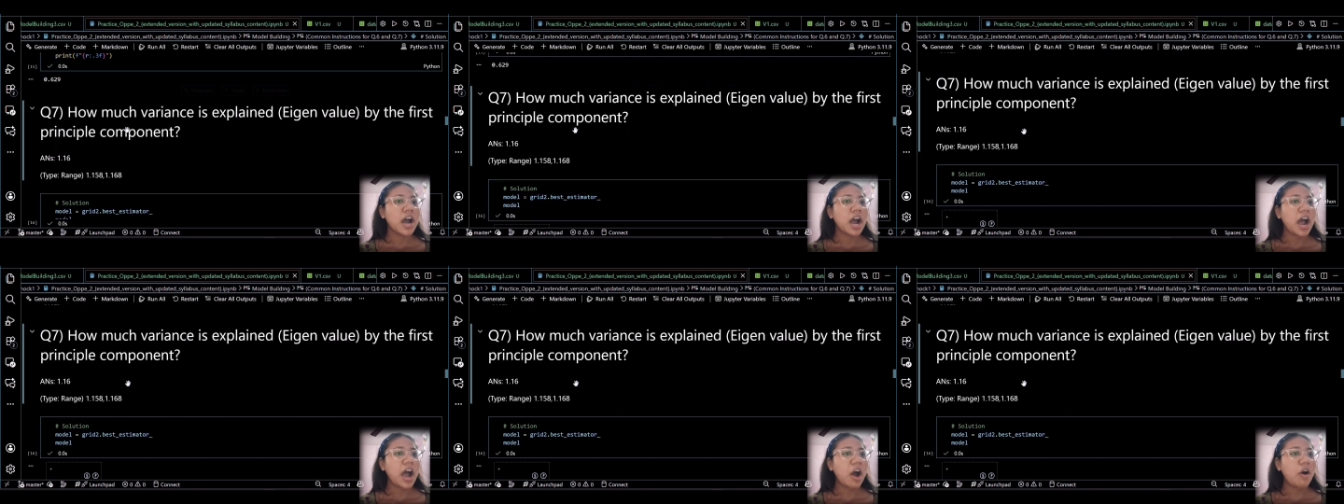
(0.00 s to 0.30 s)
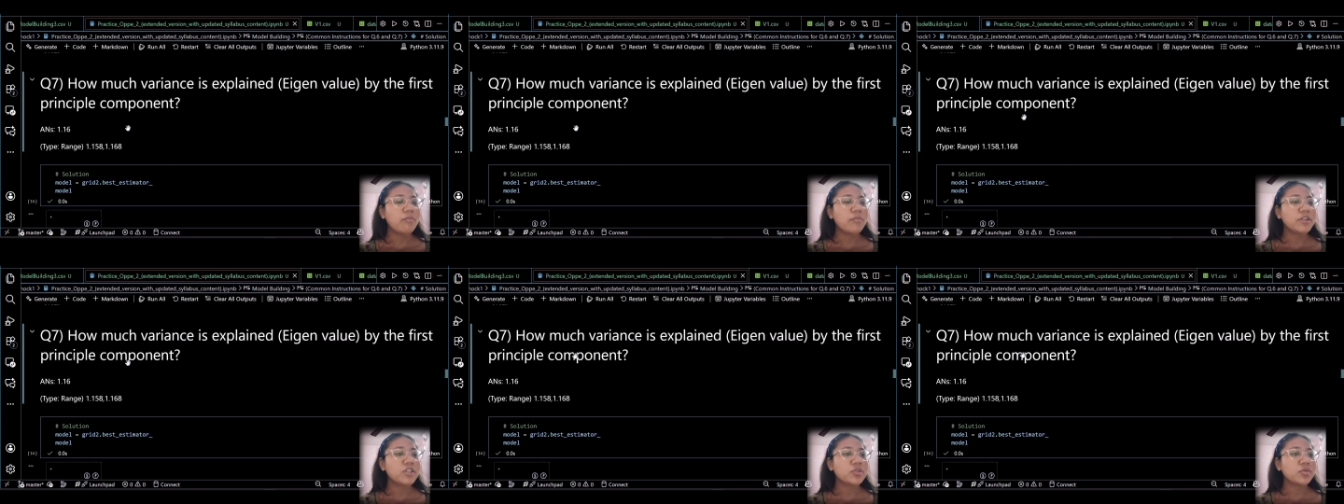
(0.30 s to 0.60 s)

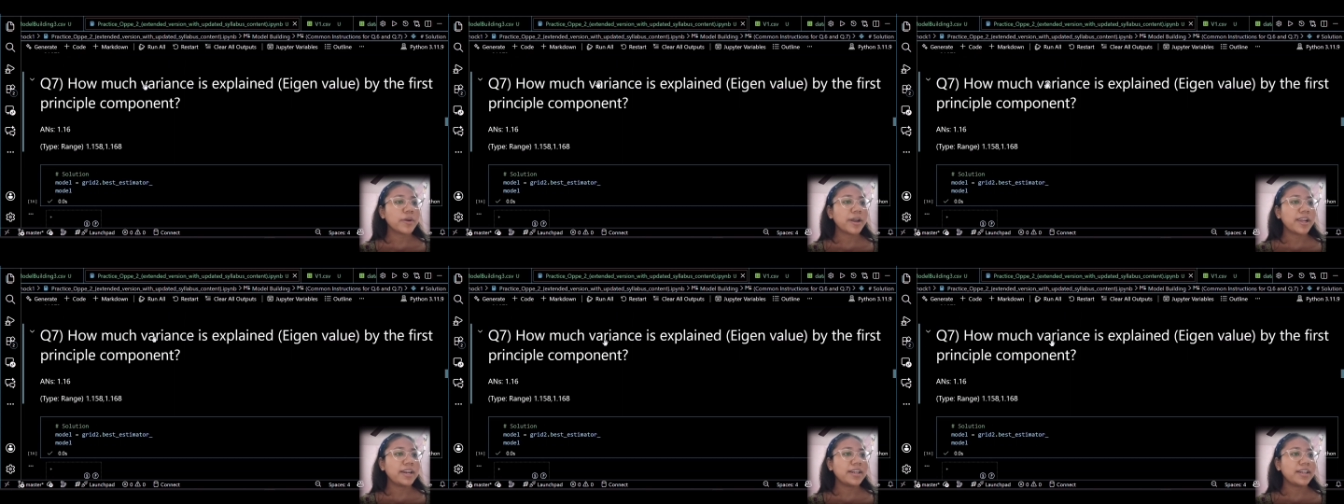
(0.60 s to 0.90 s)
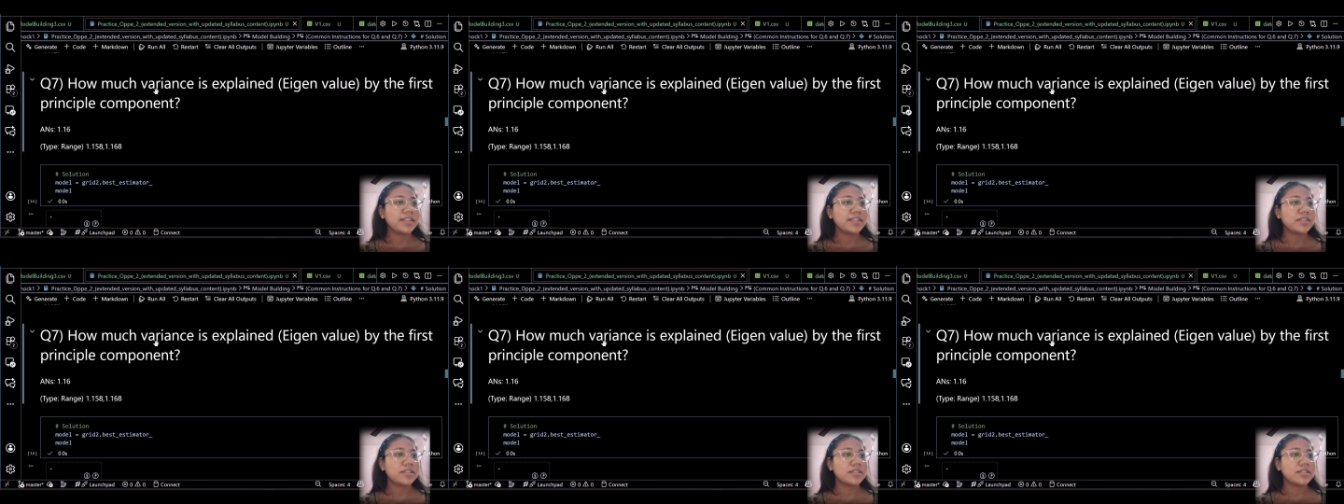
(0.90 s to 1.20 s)
How much
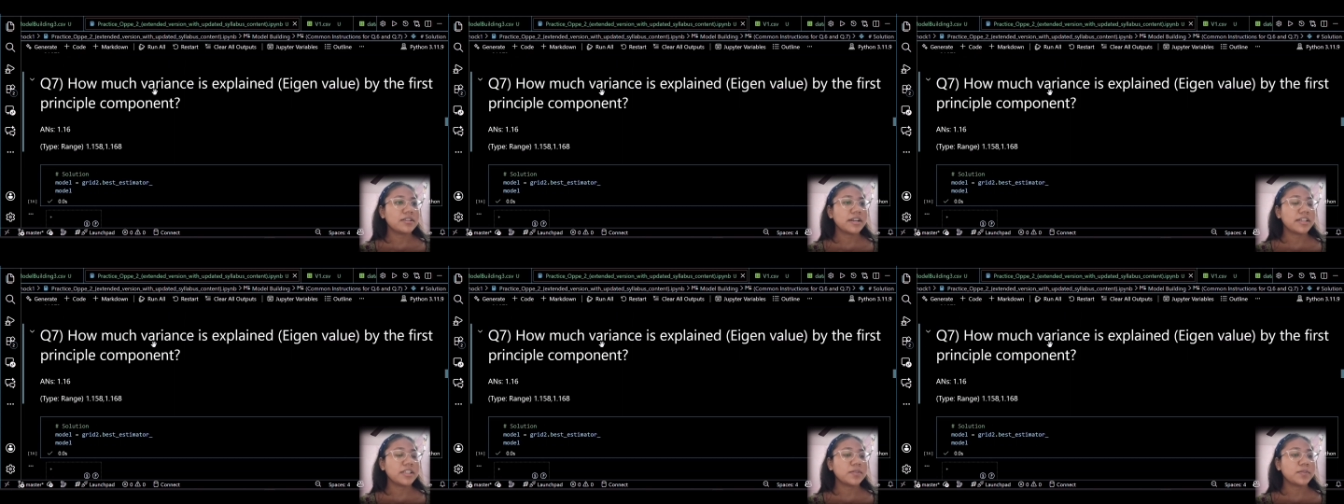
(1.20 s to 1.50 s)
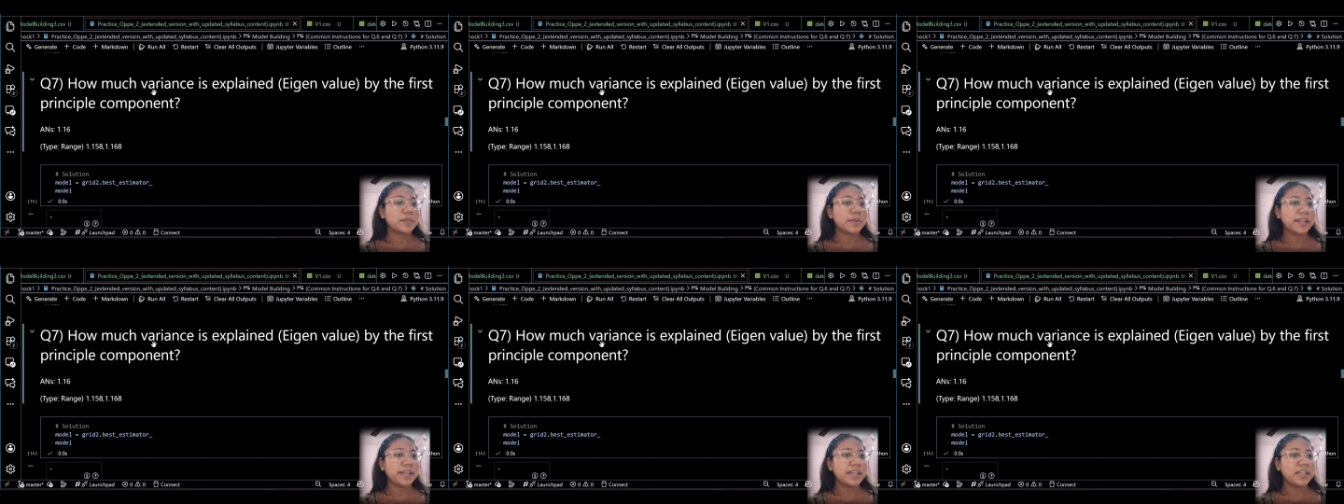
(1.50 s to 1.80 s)
variance is
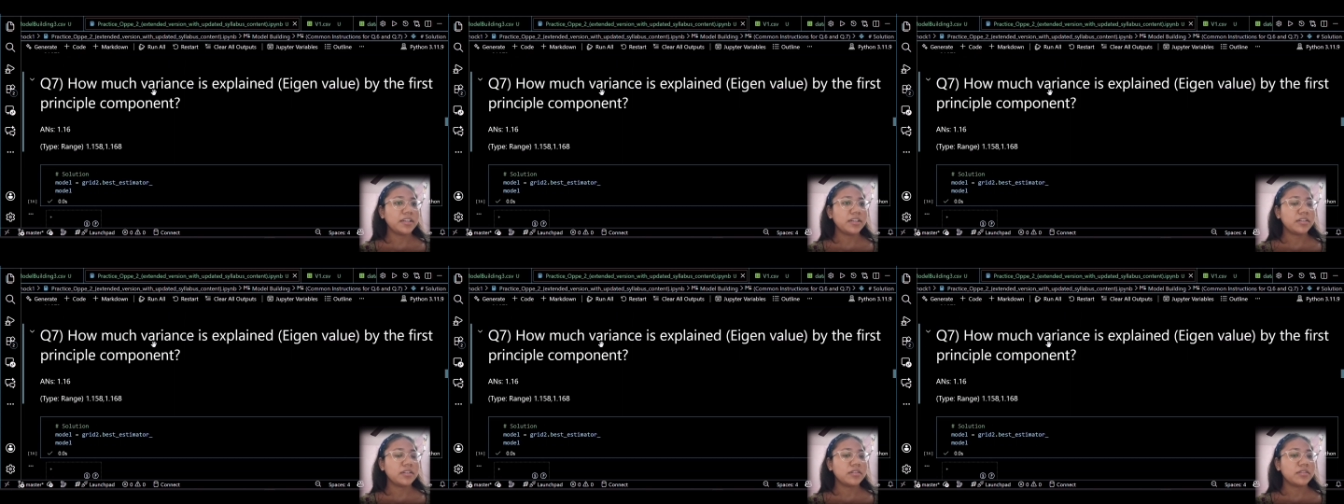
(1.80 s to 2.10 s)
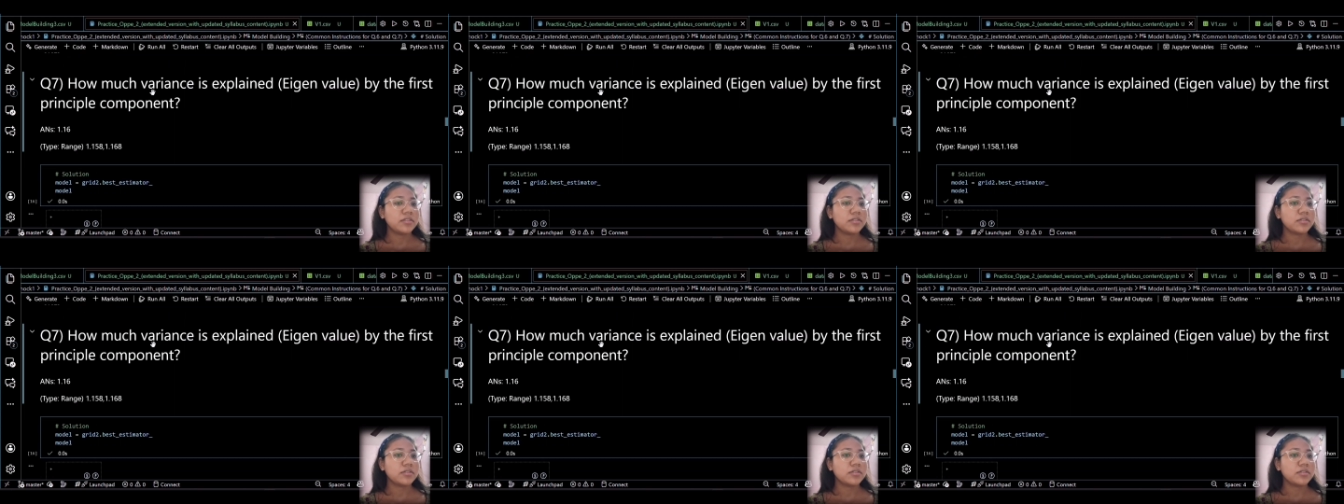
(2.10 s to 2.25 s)
explained?